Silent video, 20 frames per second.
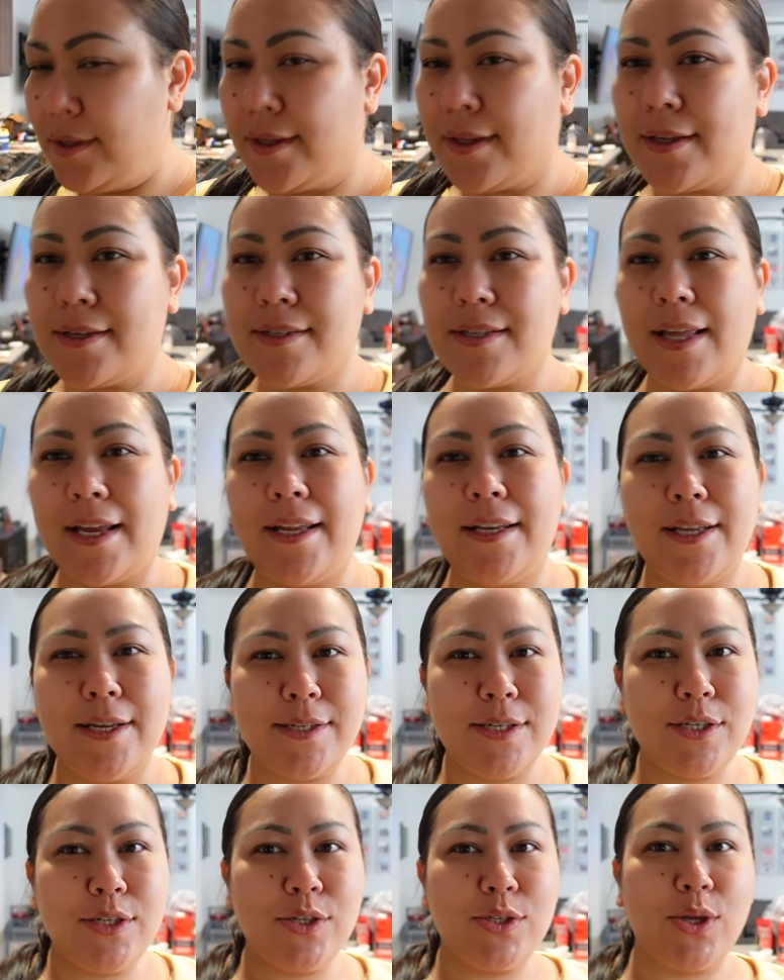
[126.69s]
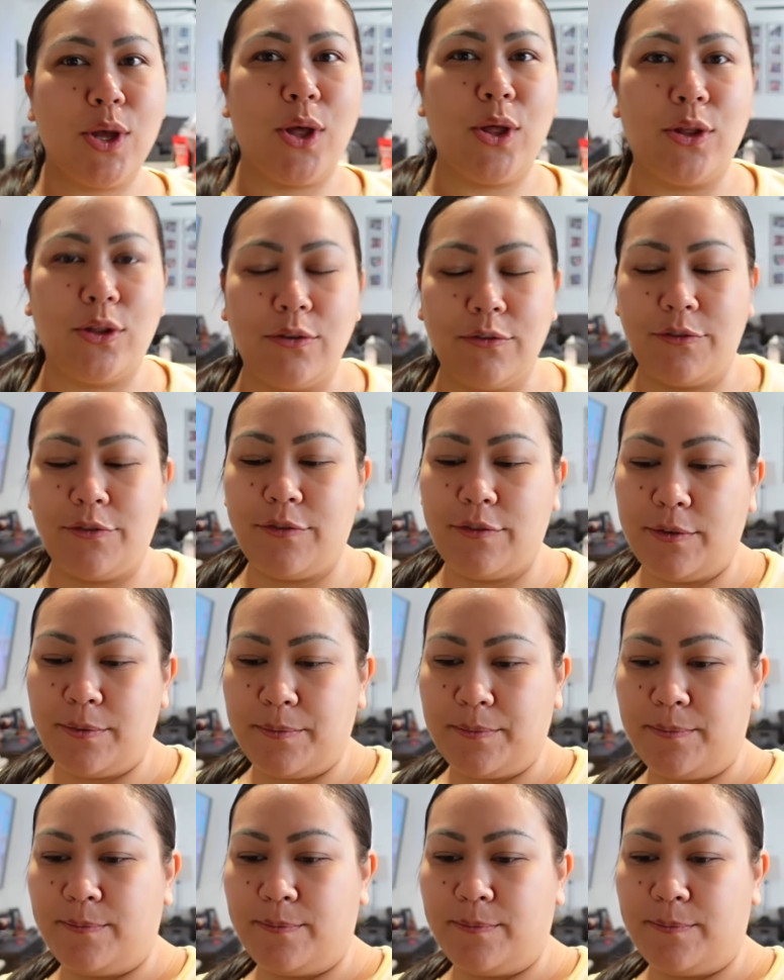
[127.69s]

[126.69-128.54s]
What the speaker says: because like it doesn't dissolve.